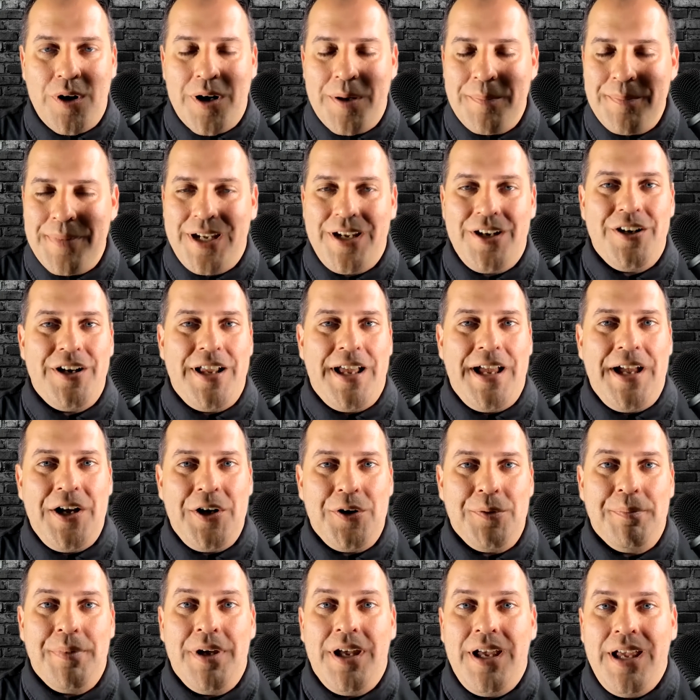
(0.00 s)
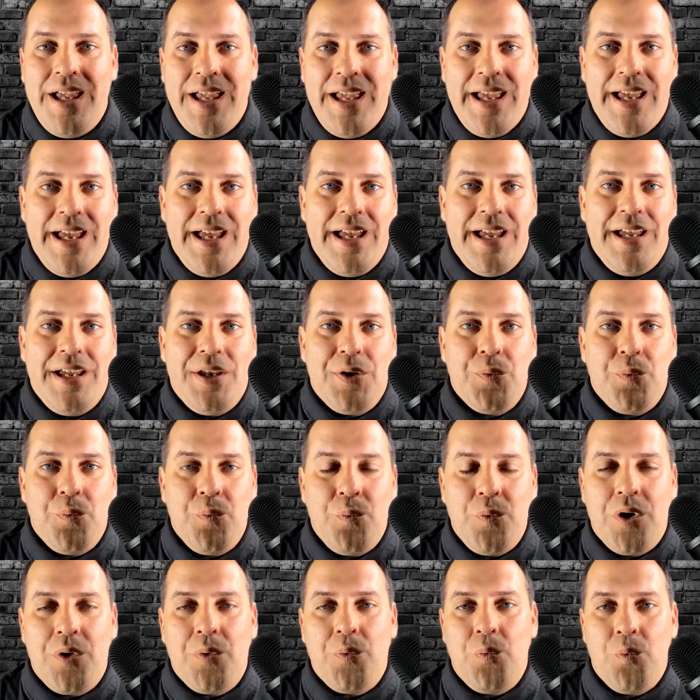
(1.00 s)
I'm here to help. And
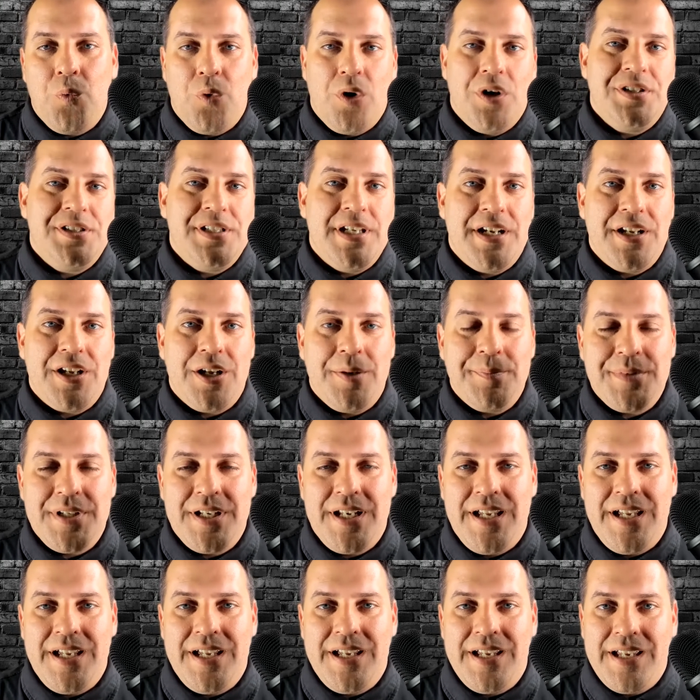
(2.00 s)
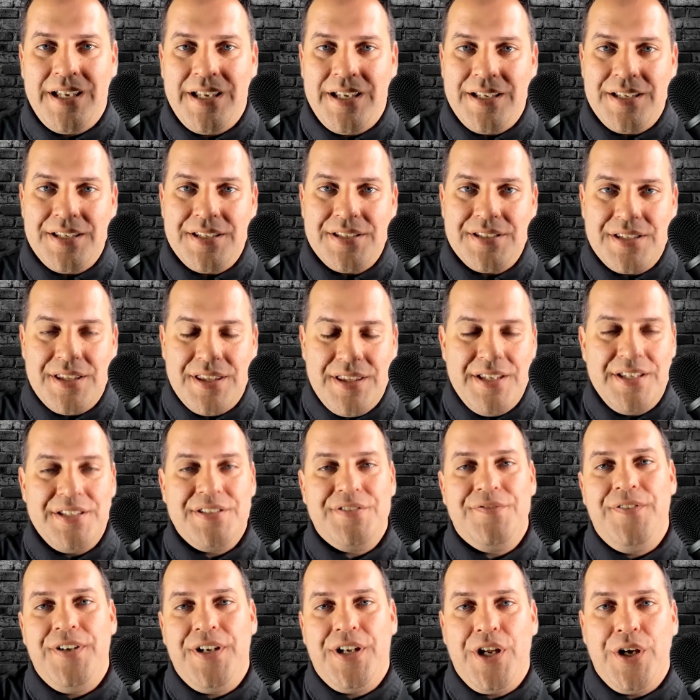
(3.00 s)
what we're setting up today is this
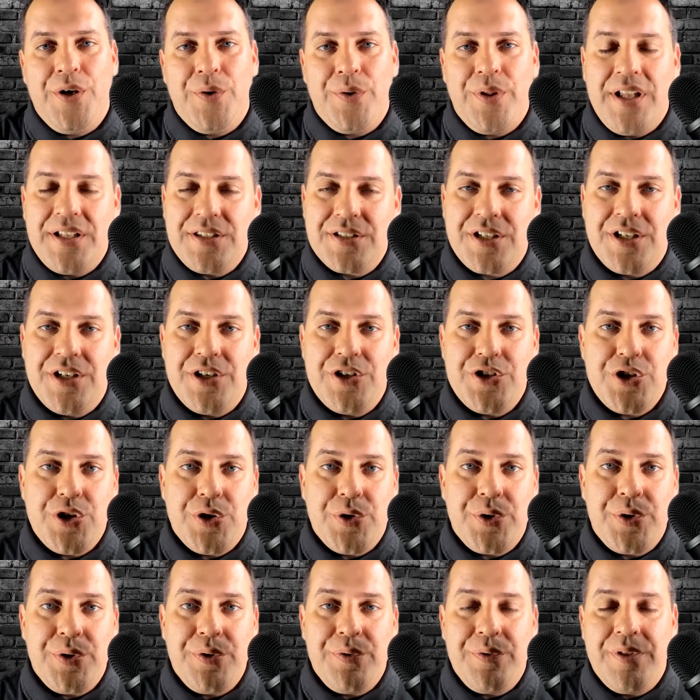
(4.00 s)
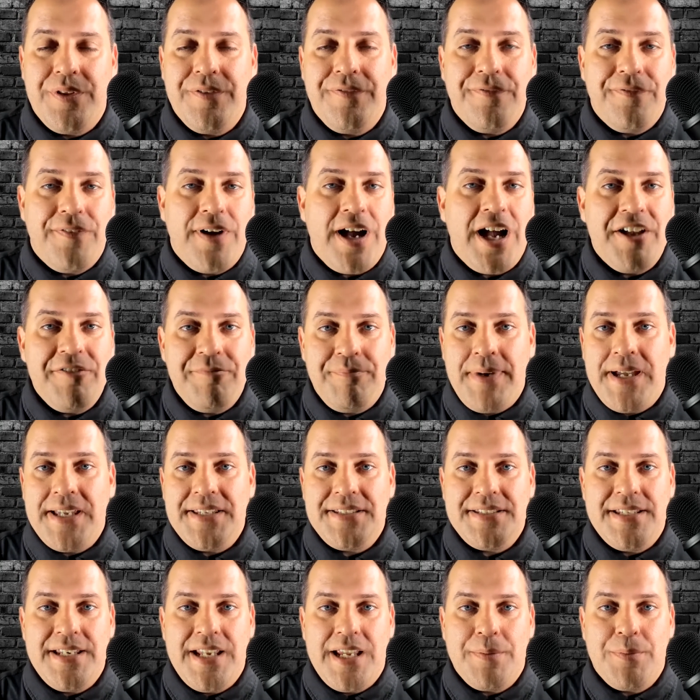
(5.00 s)
video that's going to show you the five
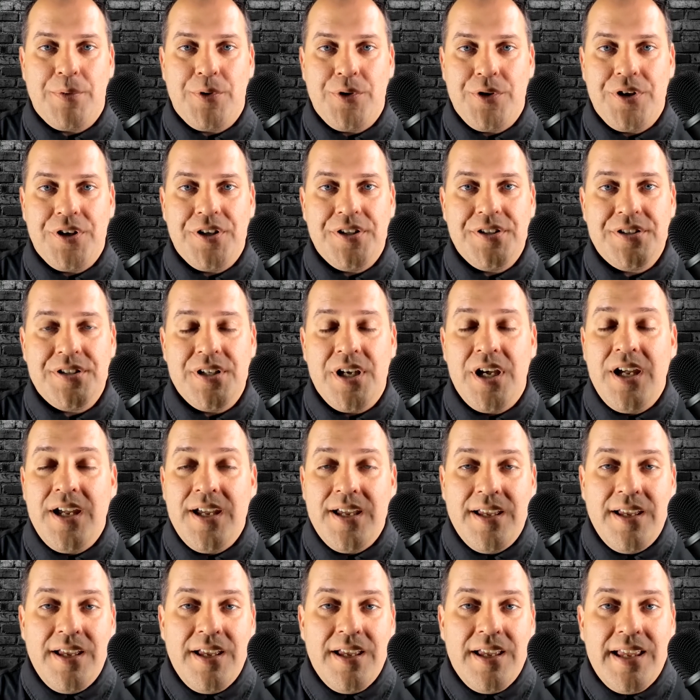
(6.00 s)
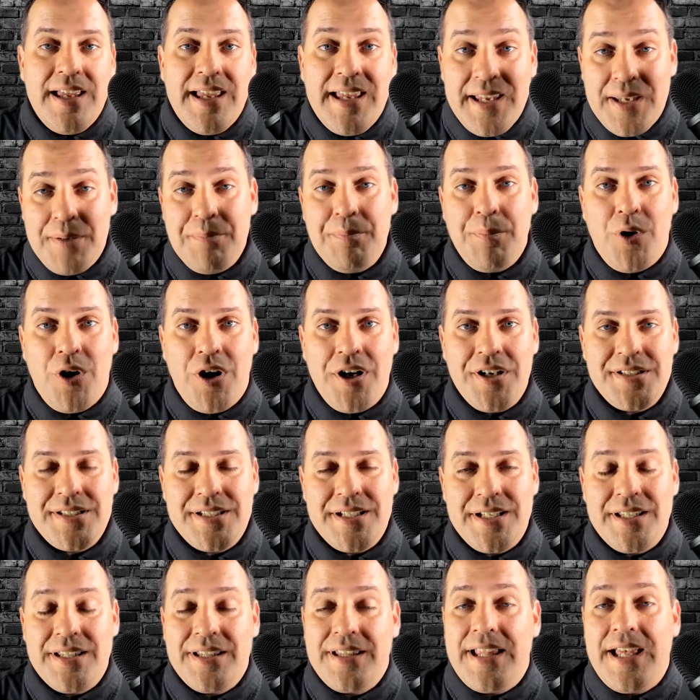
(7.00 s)
best neighborhoods in
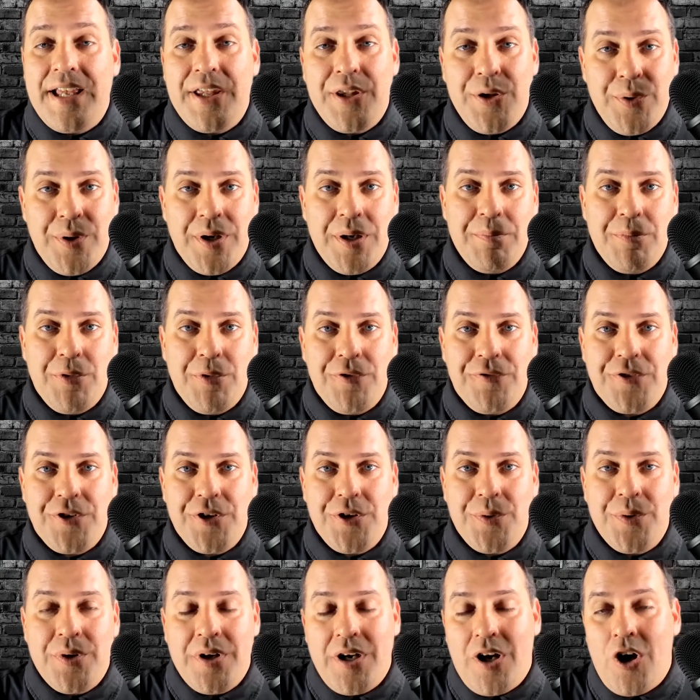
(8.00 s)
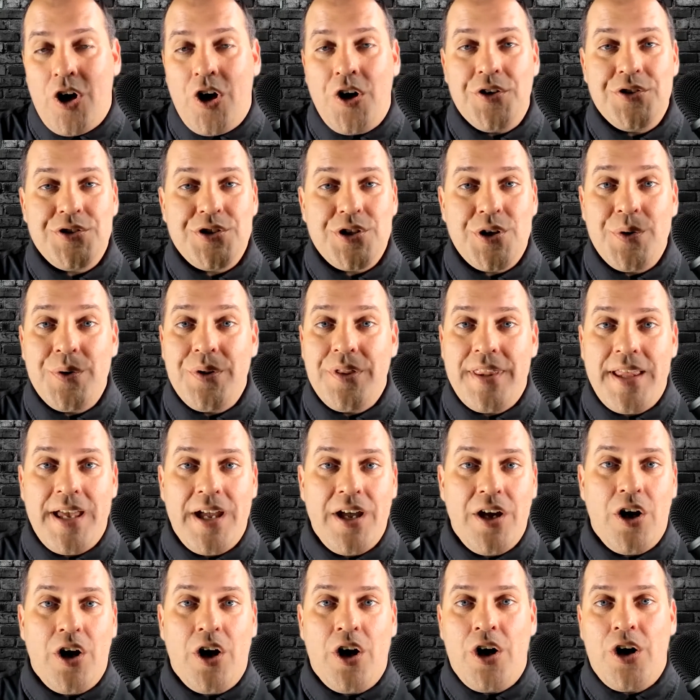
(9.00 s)
Boston that you can move to, also
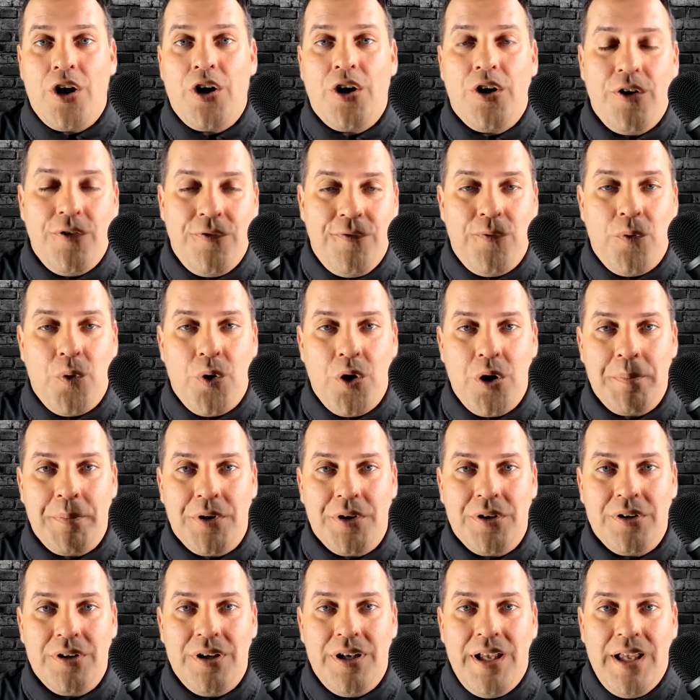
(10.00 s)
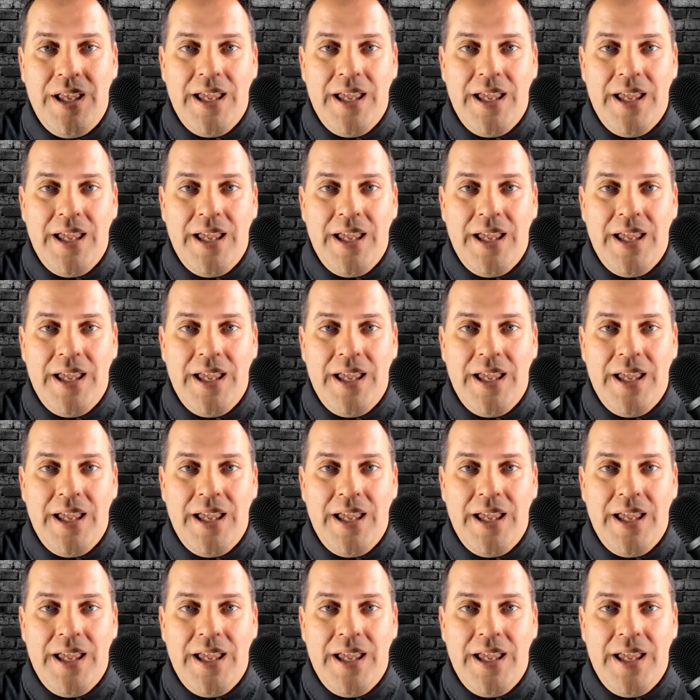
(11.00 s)
that are affordable.